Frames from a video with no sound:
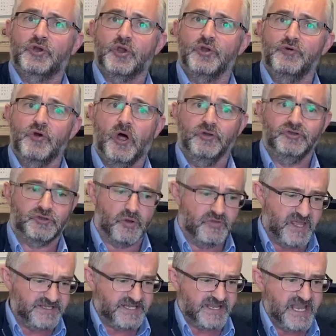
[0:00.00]
run to.
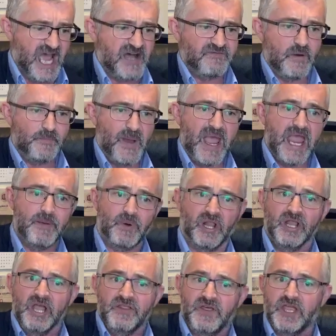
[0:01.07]
They didn't have a Bible
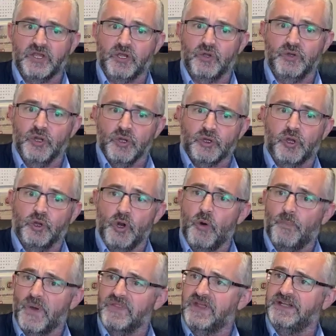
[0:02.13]
they could
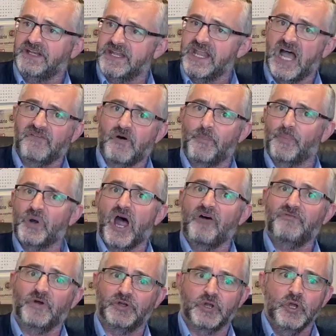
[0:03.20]
open. They didn't have a
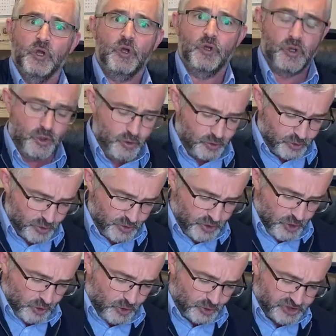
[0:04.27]
prophet who
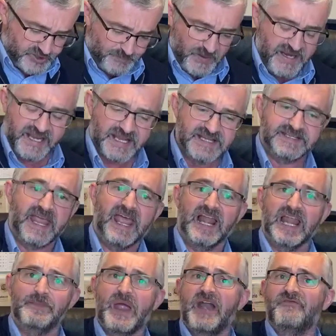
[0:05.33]
could speak and tell
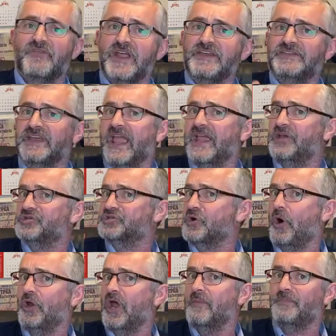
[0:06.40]
them everything's
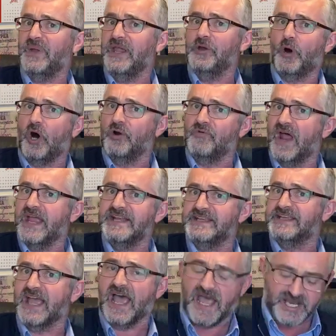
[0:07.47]
gonna be all right,
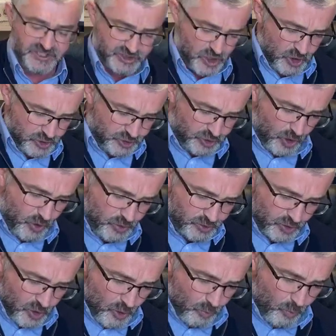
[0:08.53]
guys. Don't
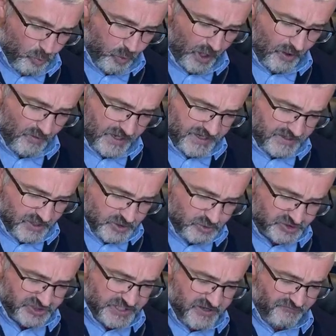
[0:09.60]
worry. You
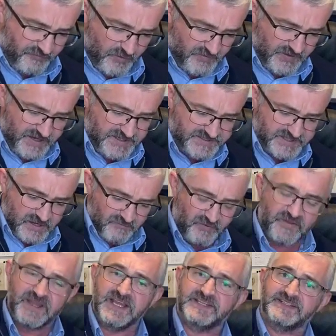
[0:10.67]
see, for these
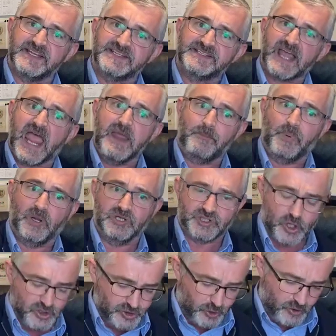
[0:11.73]
disciples
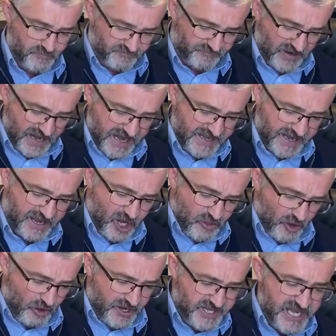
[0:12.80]
on Good Friday,
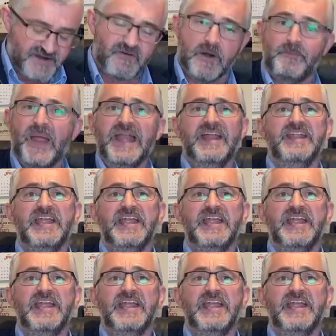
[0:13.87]
there had never been an